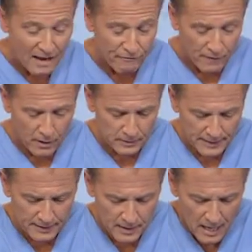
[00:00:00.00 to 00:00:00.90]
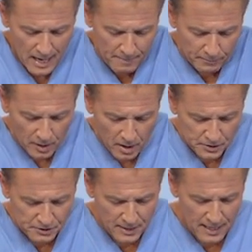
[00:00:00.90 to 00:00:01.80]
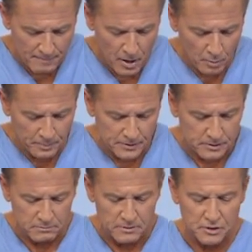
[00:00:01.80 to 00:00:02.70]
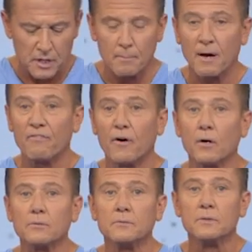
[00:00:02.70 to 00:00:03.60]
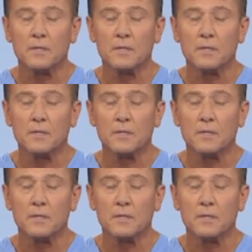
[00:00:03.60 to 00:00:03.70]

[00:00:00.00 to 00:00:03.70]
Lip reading: I fall in. I'm lost. I'm hopeless. It's not my fault.